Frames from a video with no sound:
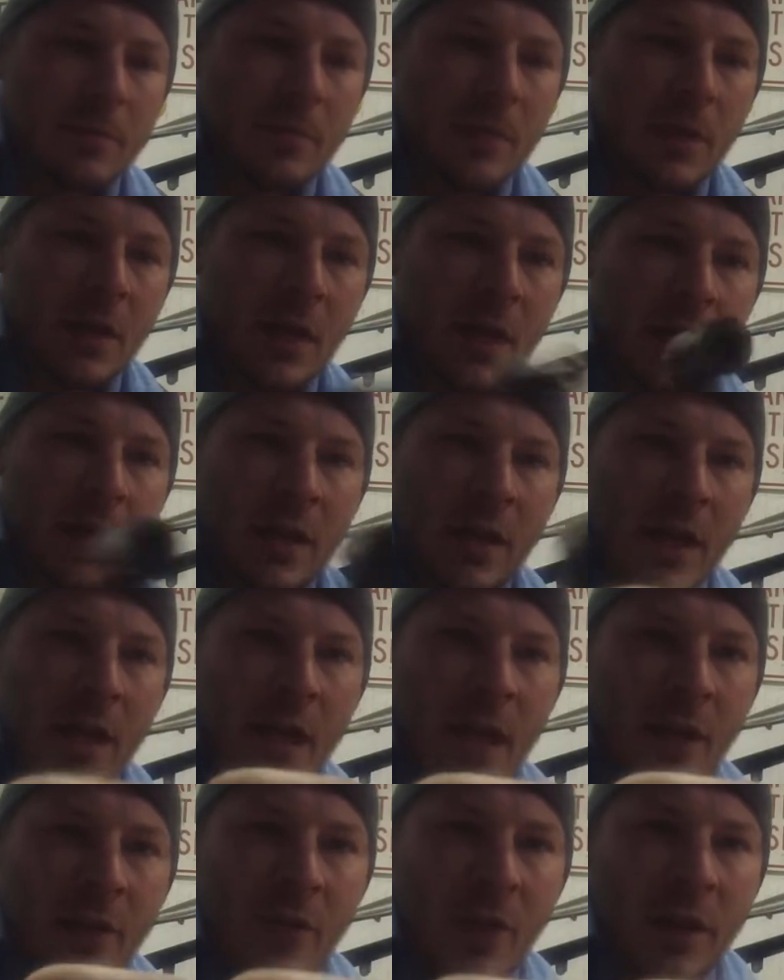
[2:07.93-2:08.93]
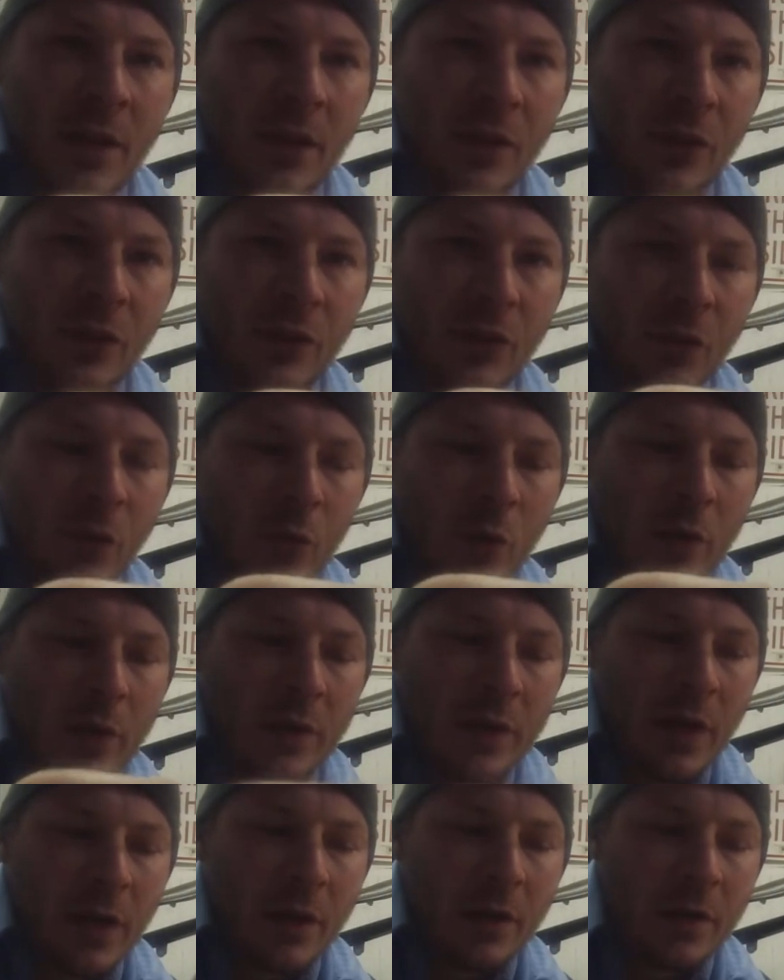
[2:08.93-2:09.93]
and it has like a little screw in
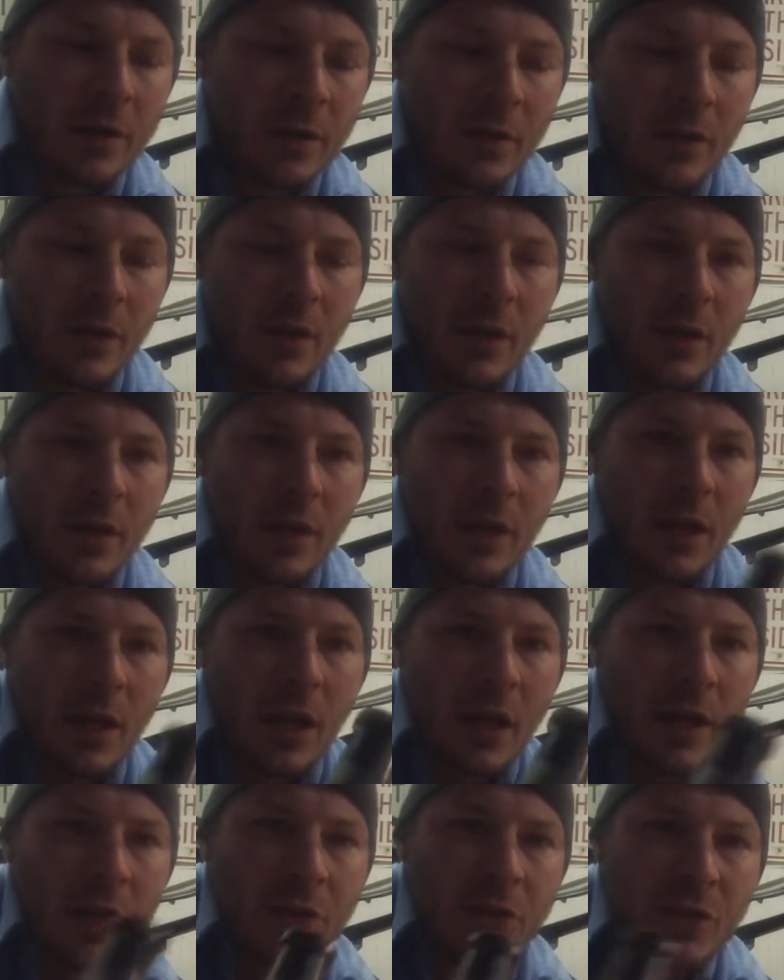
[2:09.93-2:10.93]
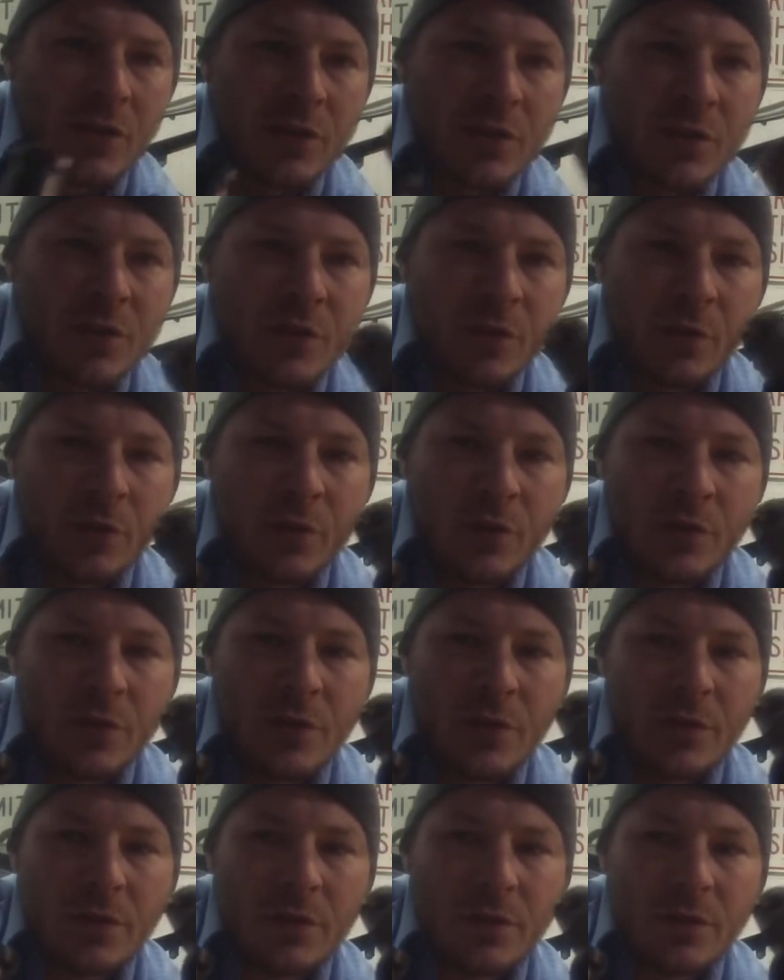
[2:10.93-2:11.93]
there, and it just
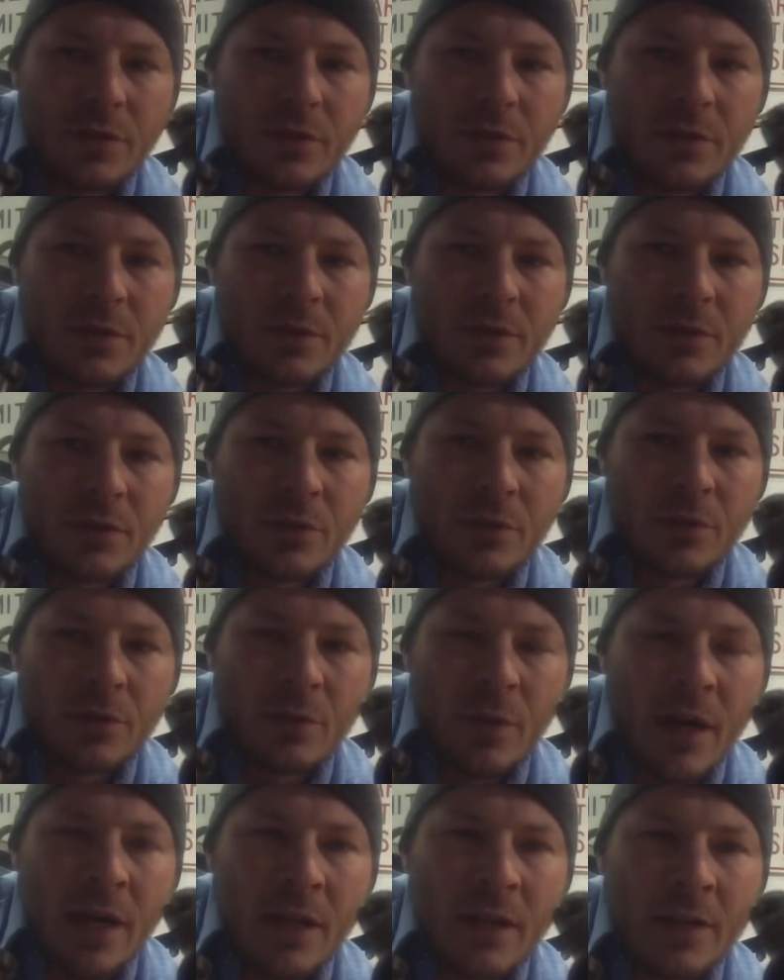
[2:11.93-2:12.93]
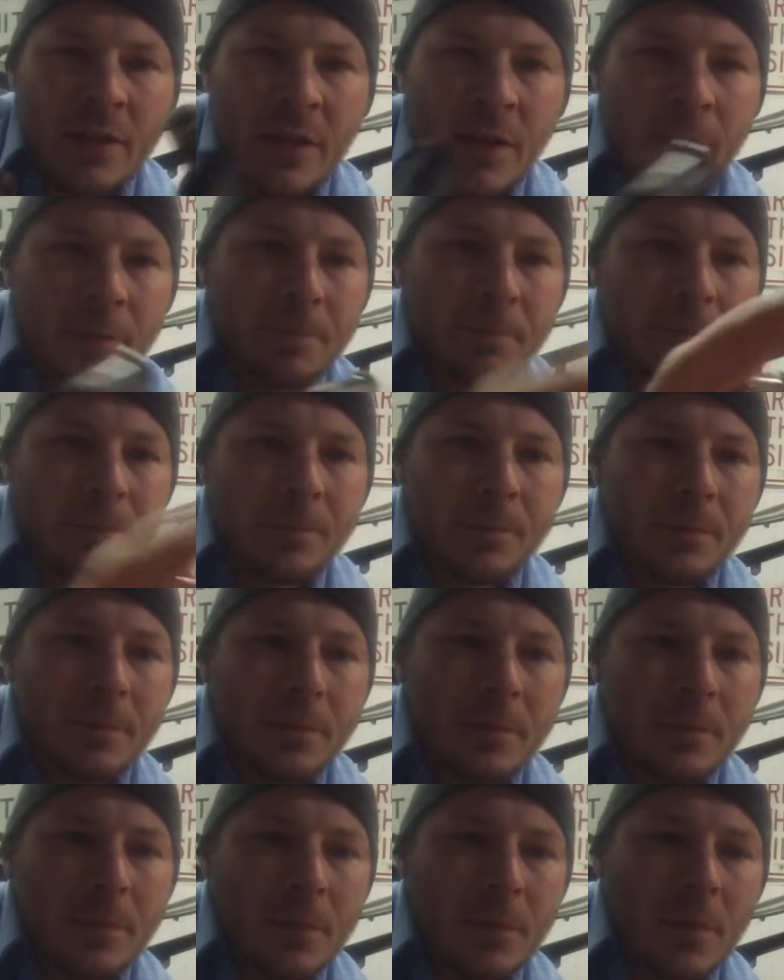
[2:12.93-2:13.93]
screws right in there.
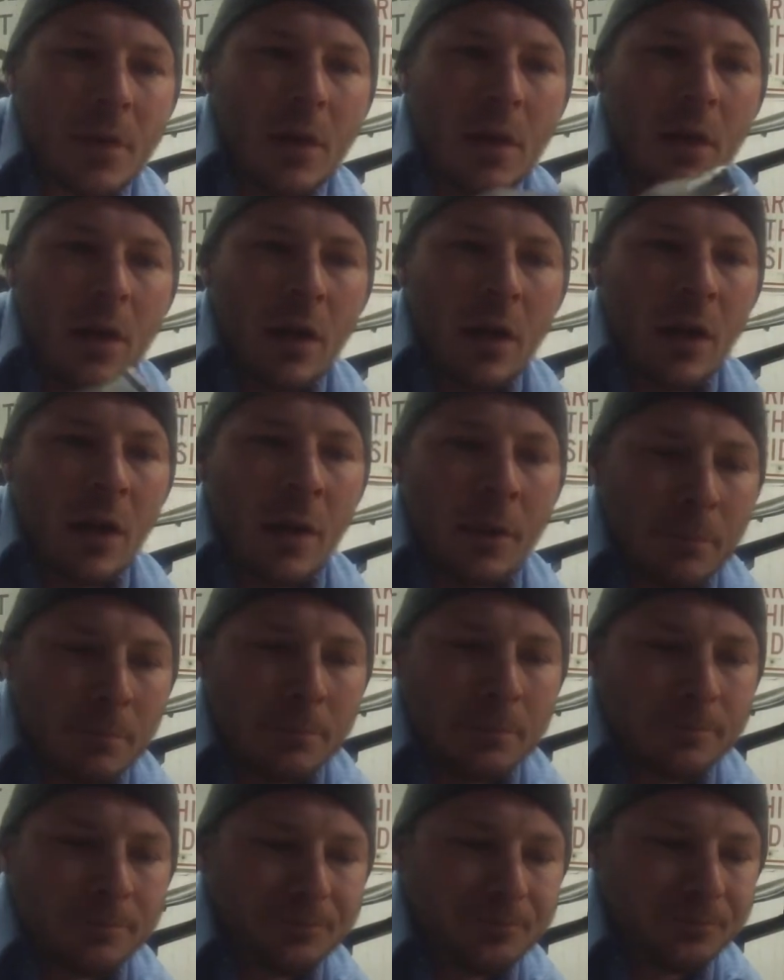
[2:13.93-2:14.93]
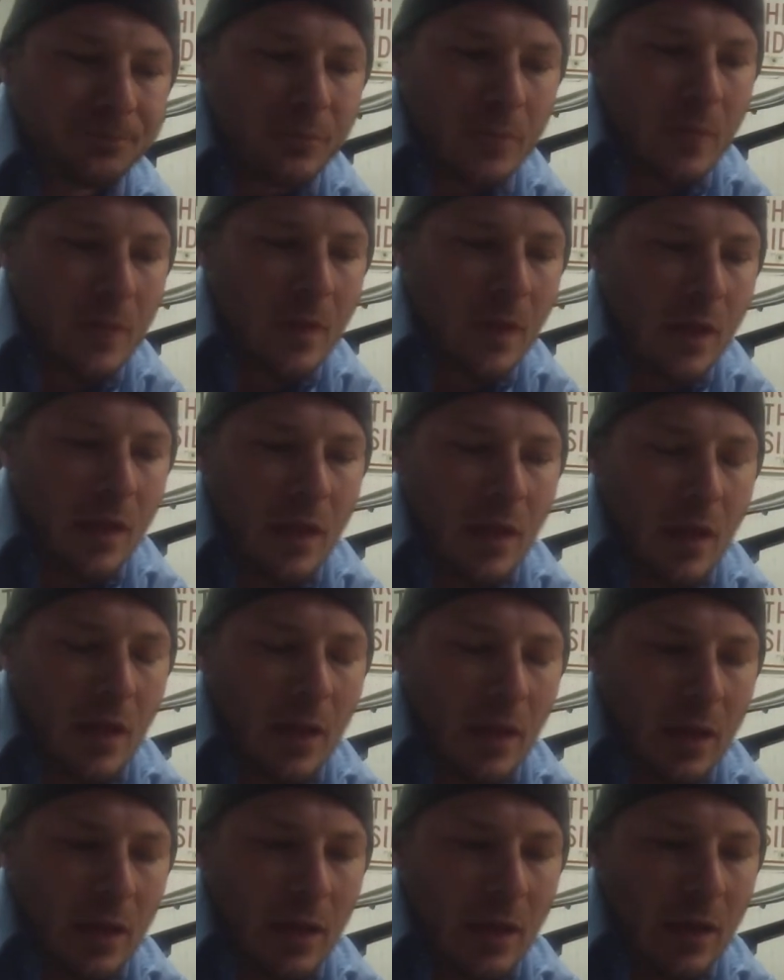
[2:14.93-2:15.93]
I'm
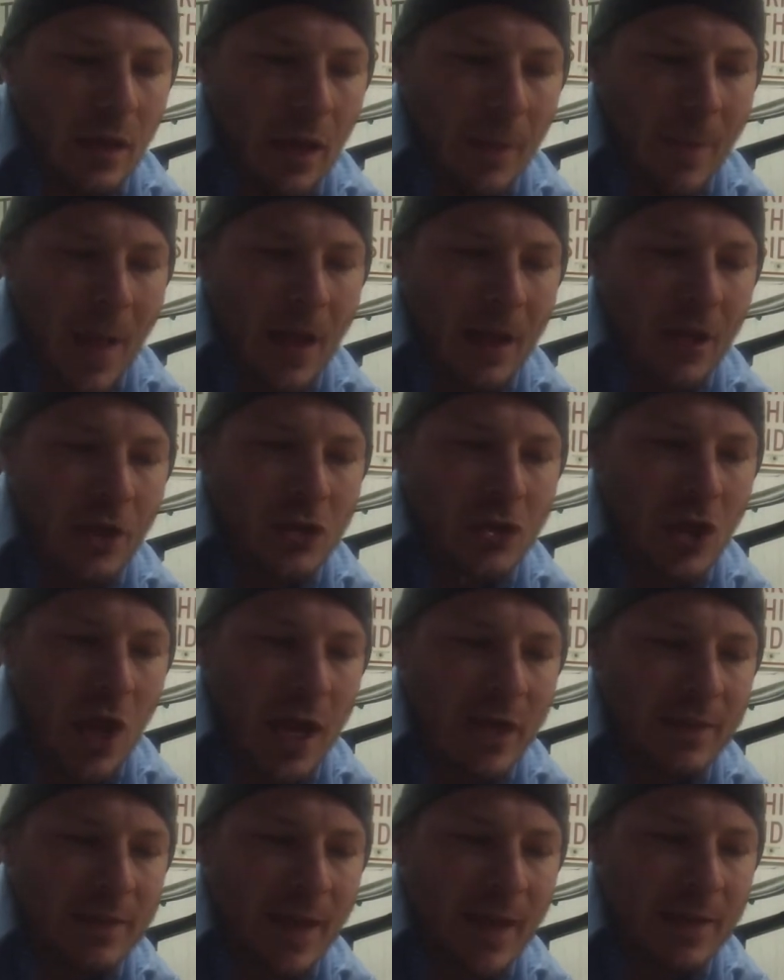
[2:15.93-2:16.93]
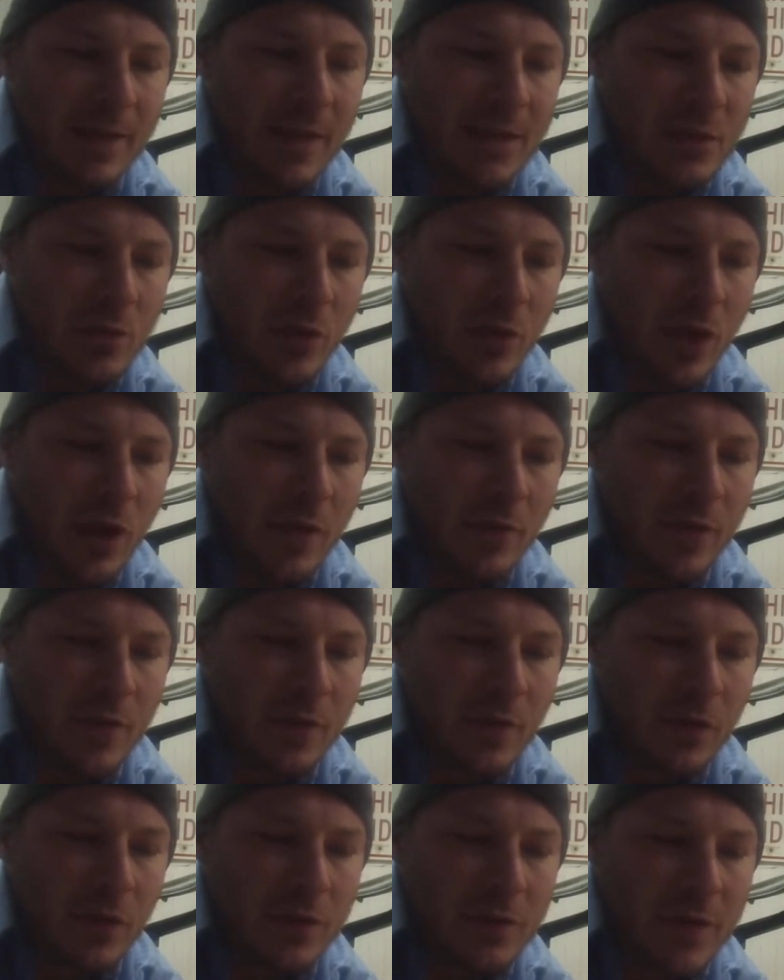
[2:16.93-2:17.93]
not going to try to take this one off because
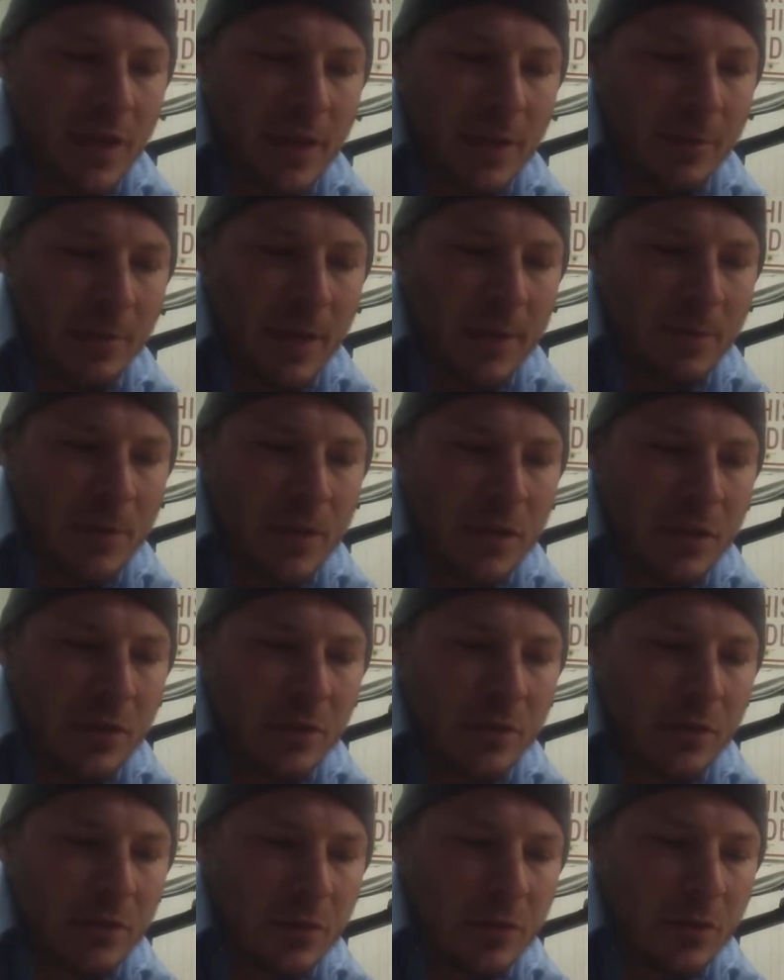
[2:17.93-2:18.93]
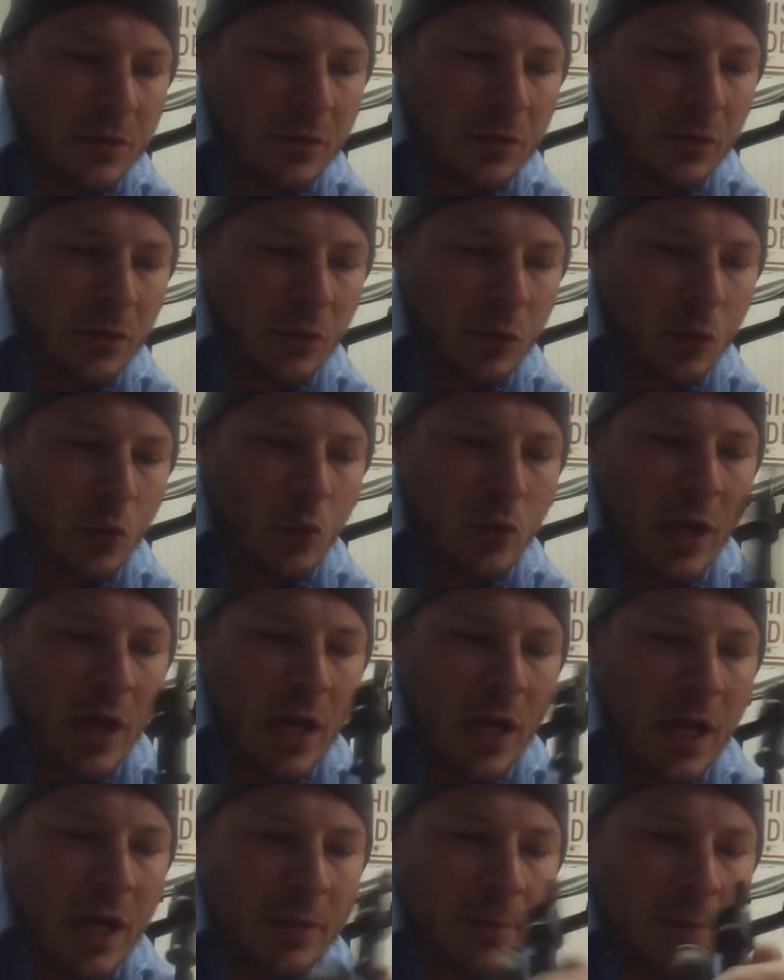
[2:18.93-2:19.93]
it looks like it might be glued on,